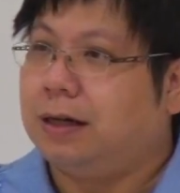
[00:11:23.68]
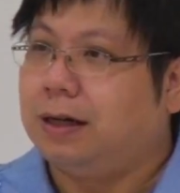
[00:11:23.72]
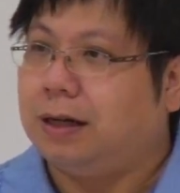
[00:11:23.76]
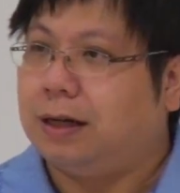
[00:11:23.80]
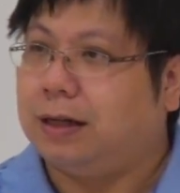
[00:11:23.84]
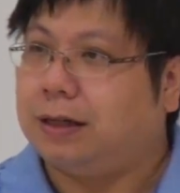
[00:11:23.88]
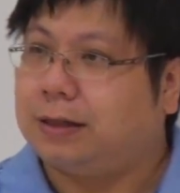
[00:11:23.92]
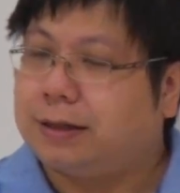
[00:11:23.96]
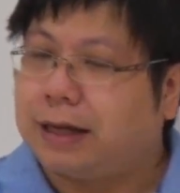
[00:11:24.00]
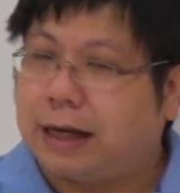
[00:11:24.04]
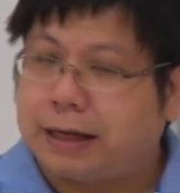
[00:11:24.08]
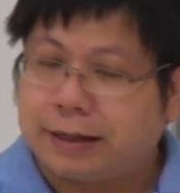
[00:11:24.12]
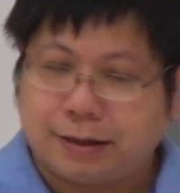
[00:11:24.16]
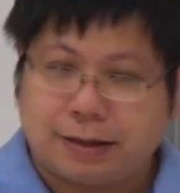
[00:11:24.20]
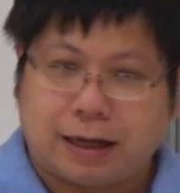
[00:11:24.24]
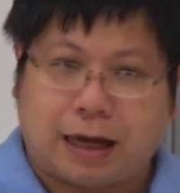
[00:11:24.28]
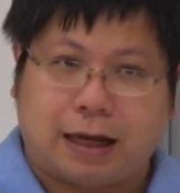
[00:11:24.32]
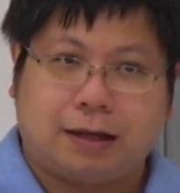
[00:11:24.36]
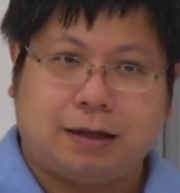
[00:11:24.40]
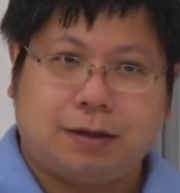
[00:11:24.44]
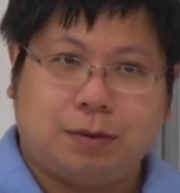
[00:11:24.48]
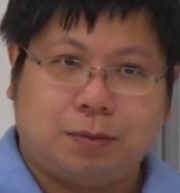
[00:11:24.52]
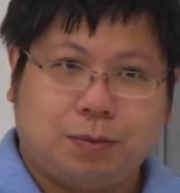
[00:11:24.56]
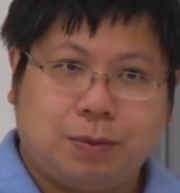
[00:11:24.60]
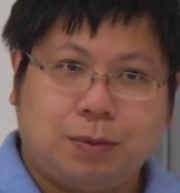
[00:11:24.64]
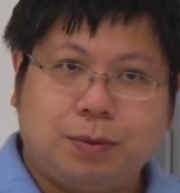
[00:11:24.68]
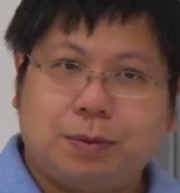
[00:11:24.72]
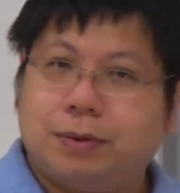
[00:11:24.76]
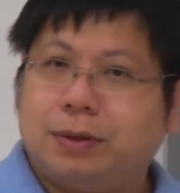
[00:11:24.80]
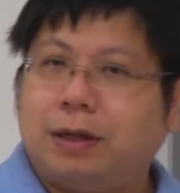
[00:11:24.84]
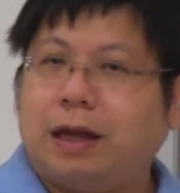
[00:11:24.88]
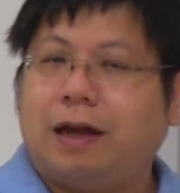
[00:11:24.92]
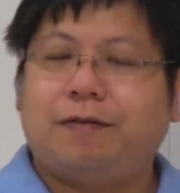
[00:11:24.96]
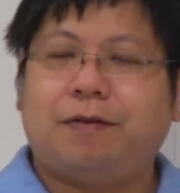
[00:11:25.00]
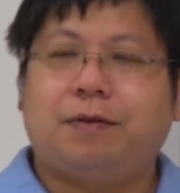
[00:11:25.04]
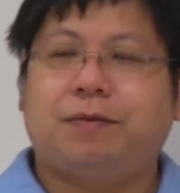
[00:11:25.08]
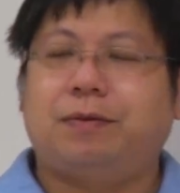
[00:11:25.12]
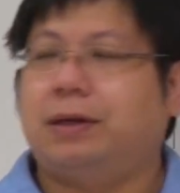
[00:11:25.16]
It says that we will
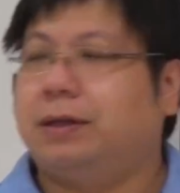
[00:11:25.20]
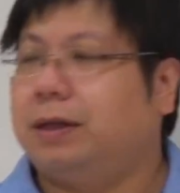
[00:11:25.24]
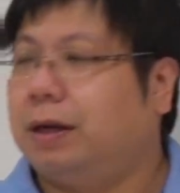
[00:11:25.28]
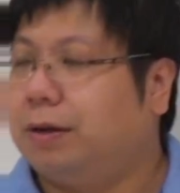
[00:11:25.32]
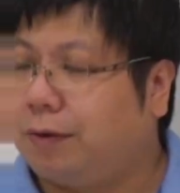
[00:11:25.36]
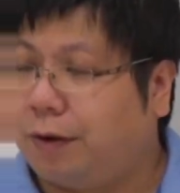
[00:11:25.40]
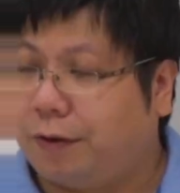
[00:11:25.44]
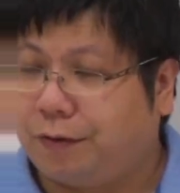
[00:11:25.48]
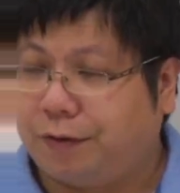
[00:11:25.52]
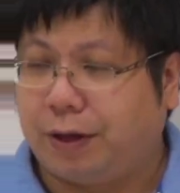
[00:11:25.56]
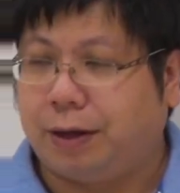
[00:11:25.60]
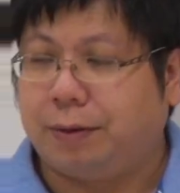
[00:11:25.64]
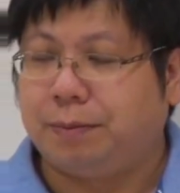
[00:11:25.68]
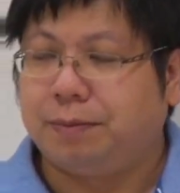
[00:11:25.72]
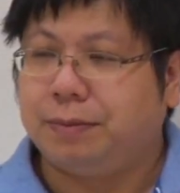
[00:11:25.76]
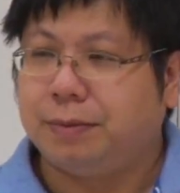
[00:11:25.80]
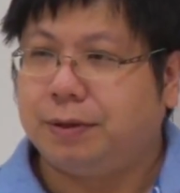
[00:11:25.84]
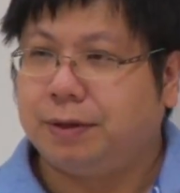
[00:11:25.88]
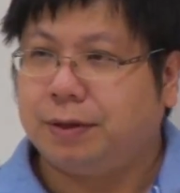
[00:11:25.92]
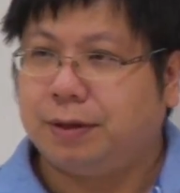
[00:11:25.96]
never run out of them.